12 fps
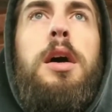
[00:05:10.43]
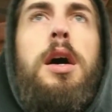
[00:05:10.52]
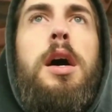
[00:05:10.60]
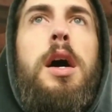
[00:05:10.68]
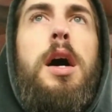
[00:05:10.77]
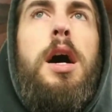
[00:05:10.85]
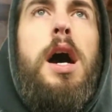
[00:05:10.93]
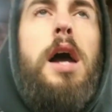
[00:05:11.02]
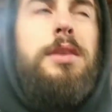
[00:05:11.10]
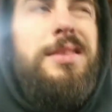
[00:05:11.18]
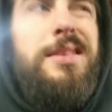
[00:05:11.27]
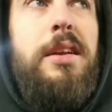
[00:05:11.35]
I
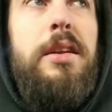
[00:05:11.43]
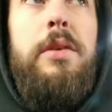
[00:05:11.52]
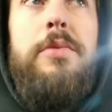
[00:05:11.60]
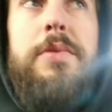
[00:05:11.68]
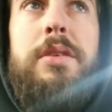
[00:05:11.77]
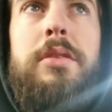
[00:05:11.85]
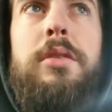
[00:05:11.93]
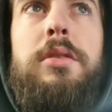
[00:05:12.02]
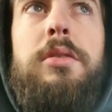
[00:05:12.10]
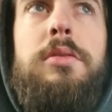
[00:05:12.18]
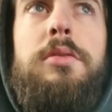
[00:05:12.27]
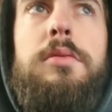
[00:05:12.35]
decided I was gonna
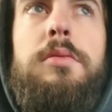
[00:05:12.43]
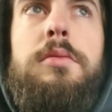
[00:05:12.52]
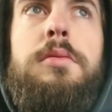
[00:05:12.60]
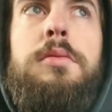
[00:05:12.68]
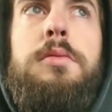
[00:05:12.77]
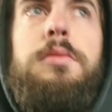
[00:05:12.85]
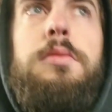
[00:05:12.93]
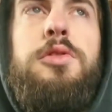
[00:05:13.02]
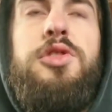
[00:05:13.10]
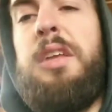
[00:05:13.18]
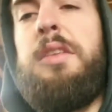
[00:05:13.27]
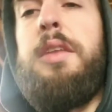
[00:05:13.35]
shake
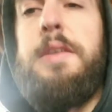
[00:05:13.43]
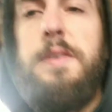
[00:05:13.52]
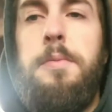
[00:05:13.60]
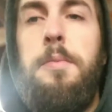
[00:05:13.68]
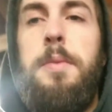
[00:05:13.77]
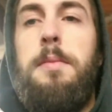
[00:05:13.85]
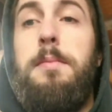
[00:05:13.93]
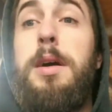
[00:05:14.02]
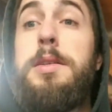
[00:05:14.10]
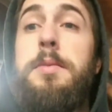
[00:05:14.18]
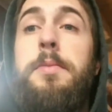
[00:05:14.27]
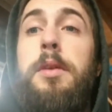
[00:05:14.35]
things up a bit and buy something
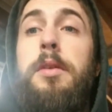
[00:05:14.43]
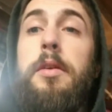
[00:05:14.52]
different.